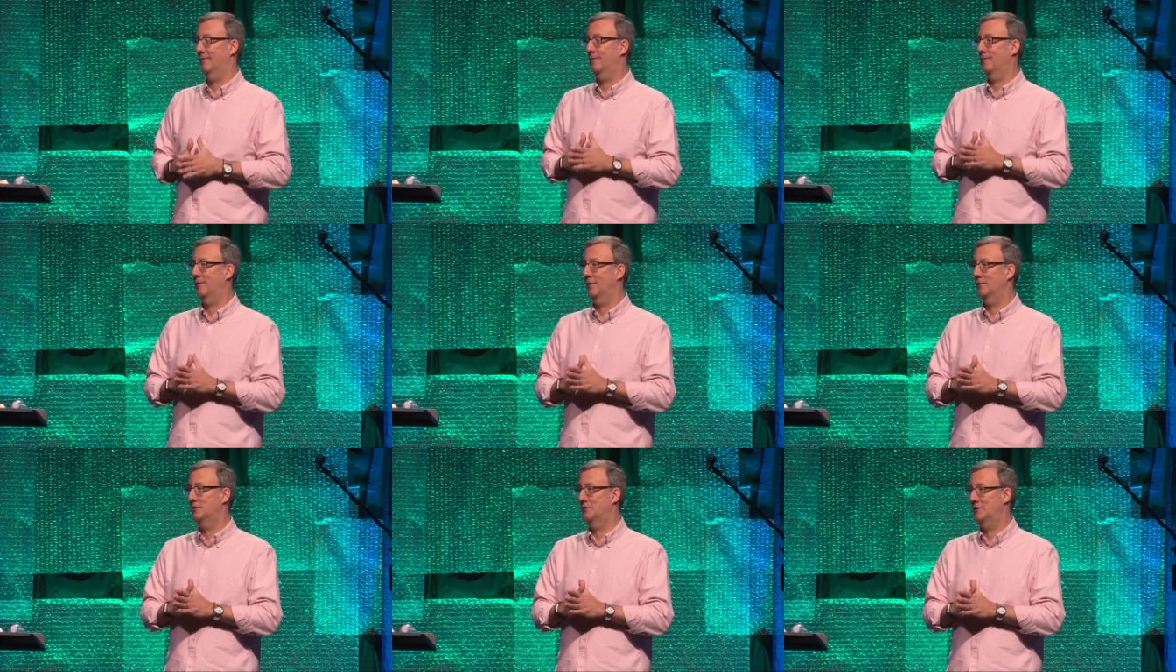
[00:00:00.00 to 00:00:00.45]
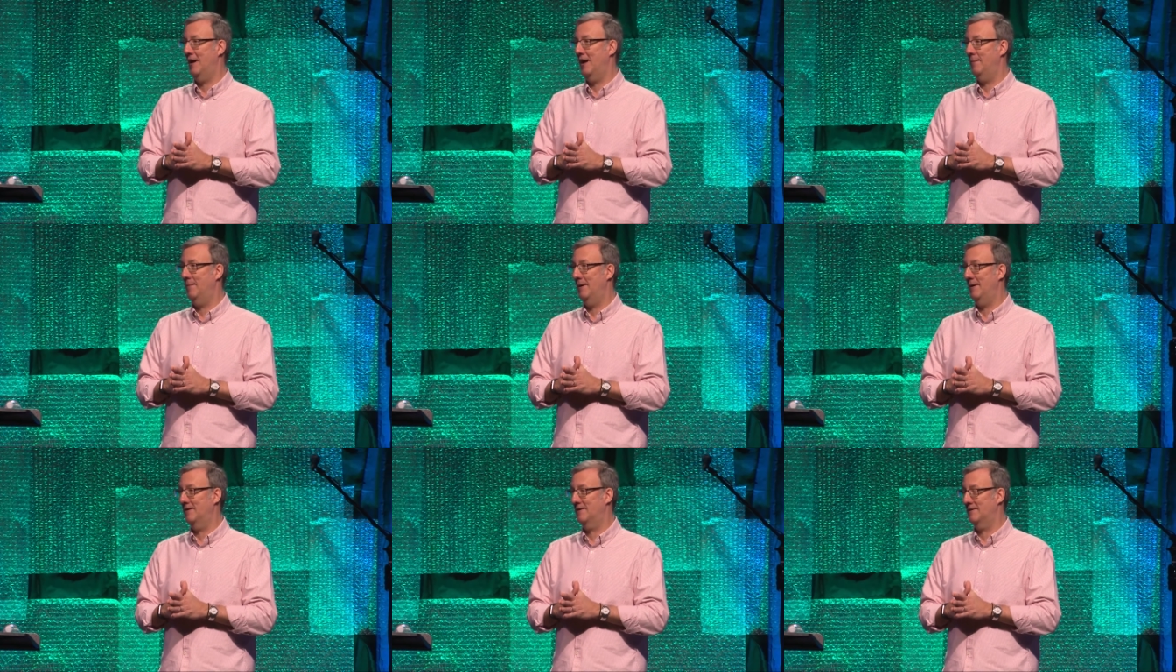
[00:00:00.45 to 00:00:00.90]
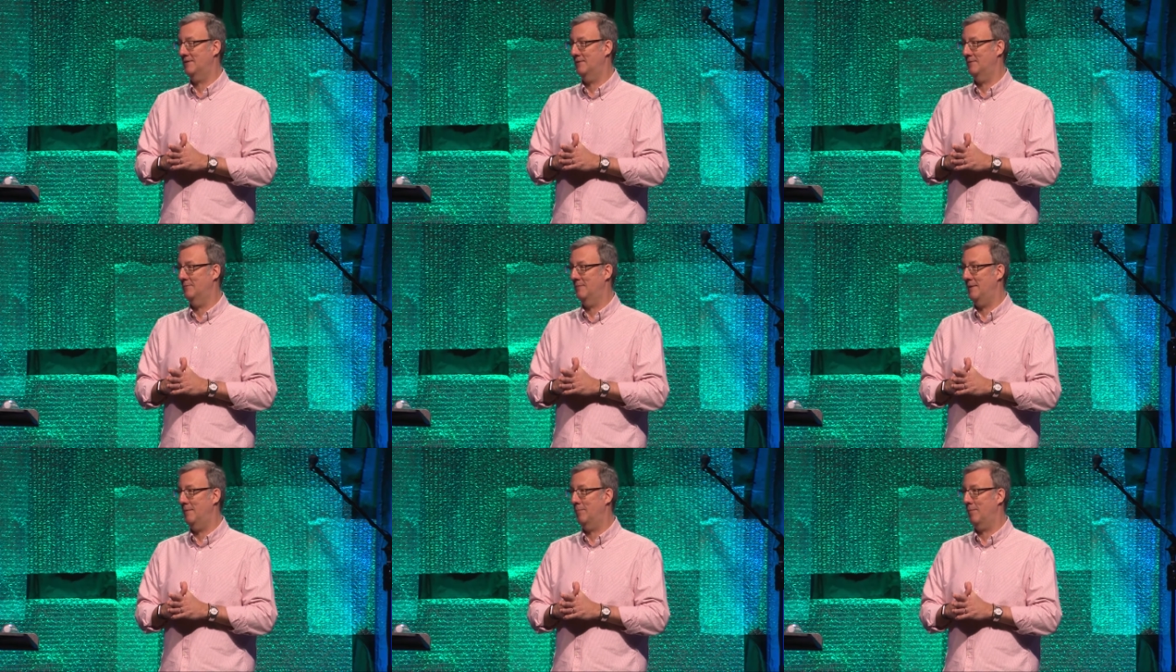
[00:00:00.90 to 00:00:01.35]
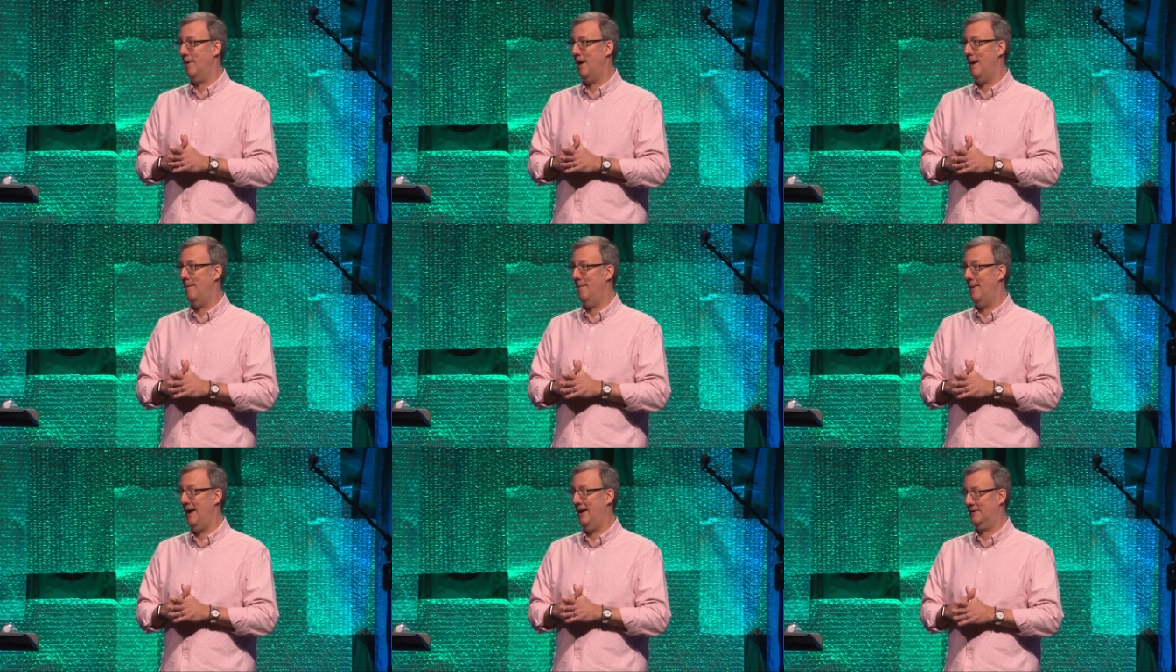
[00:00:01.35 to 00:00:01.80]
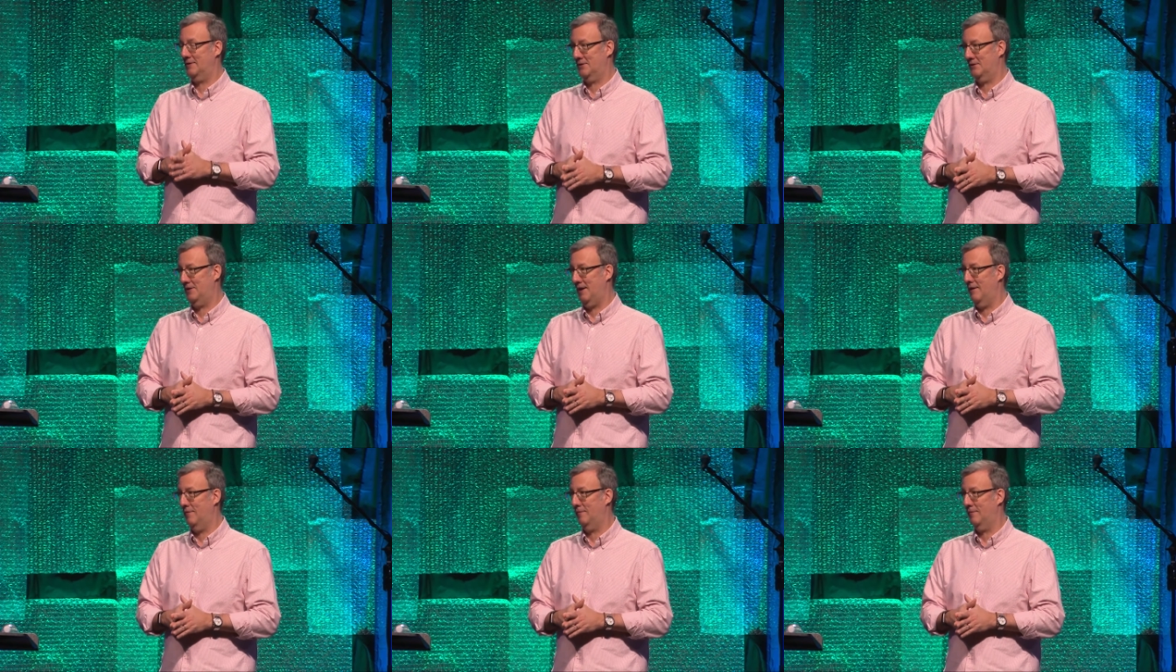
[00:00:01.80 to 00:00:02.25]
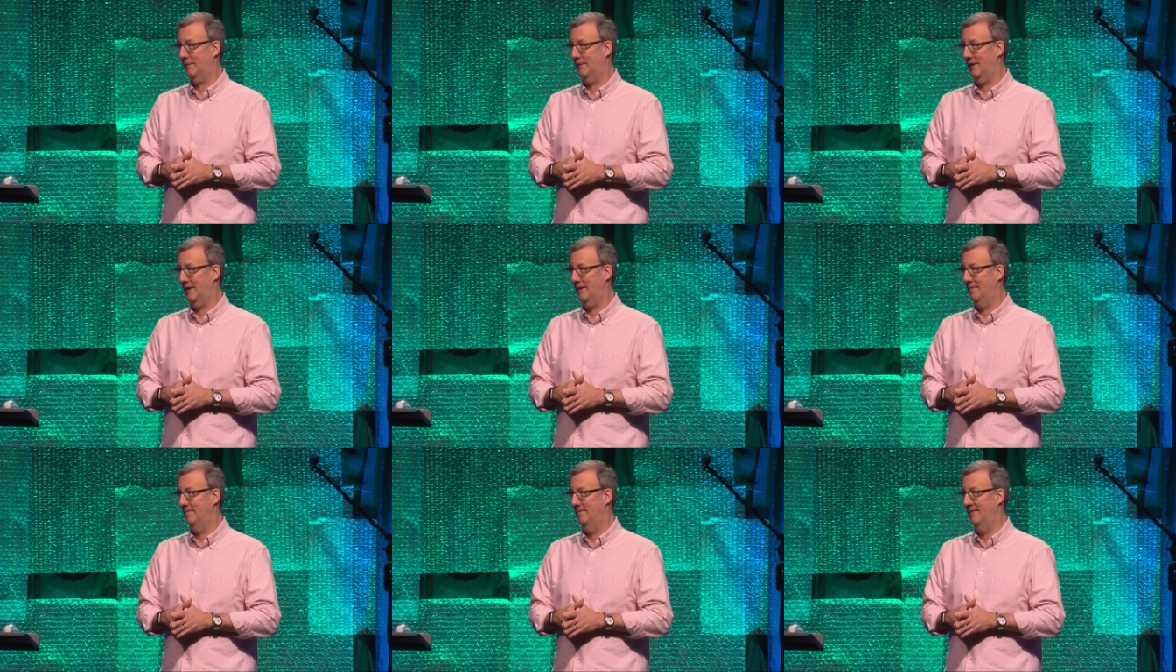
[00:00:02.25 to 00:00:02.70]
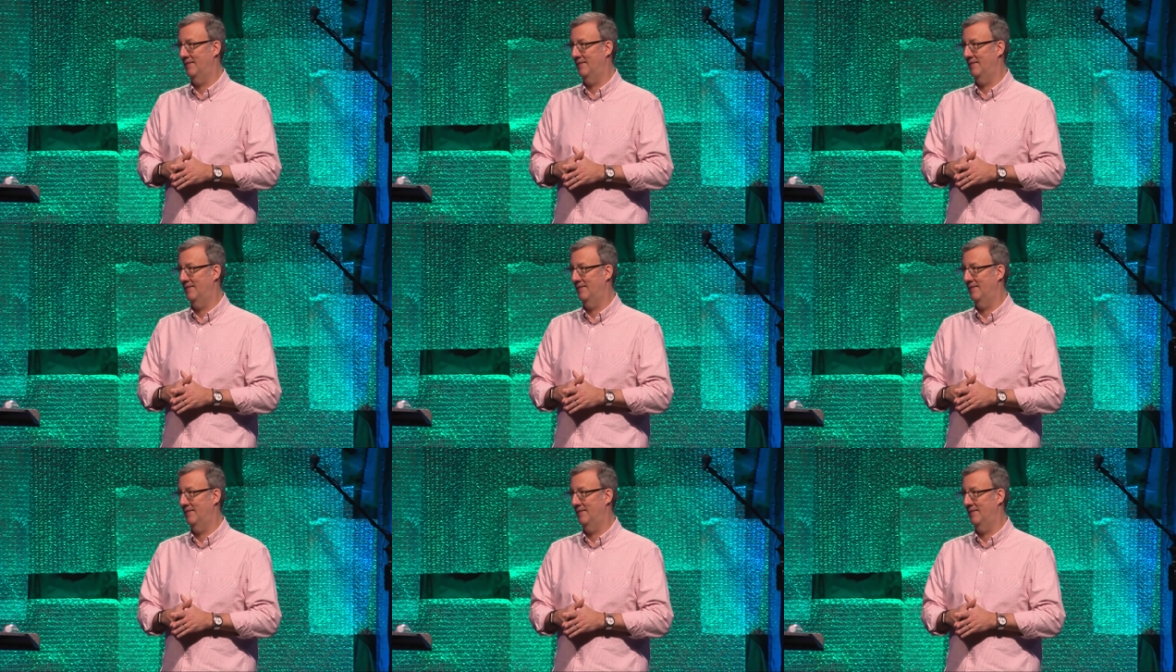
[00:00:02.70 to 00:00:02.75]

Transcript: for Jayme to be brought back safely.